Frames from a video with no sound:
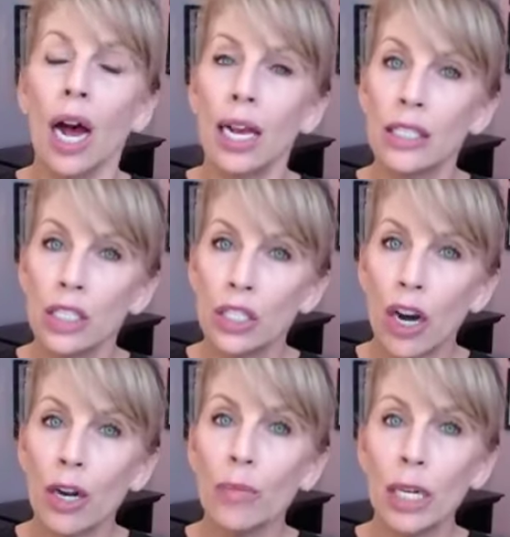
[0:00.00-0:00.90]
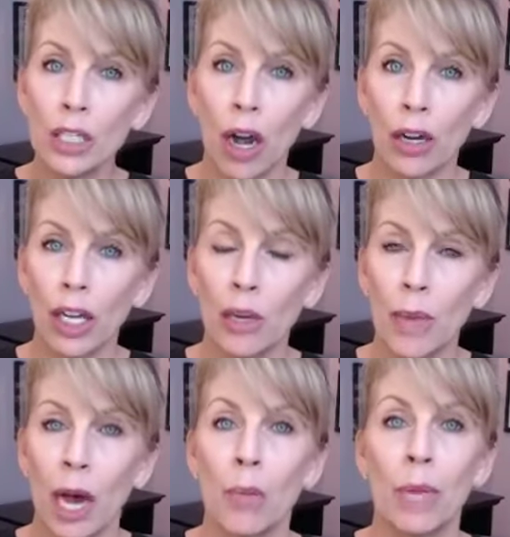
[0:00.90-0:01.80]
I start by talking
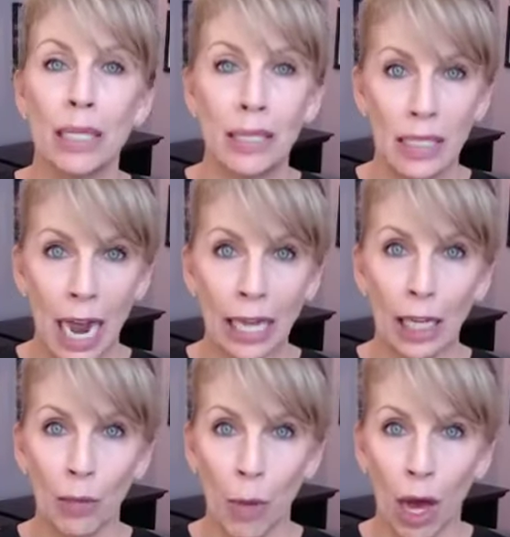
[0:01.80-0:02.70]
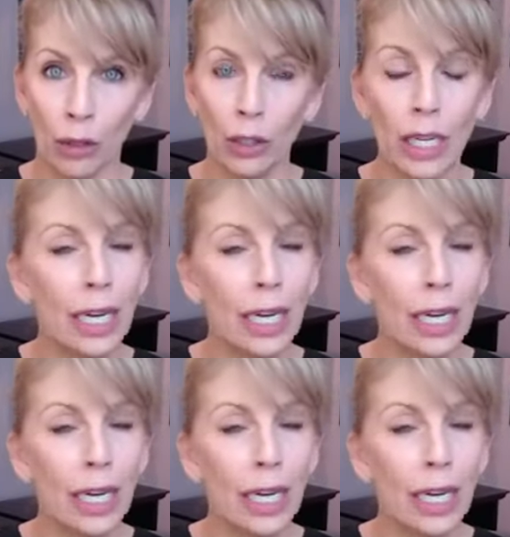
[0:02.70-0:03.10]
about my stacking model.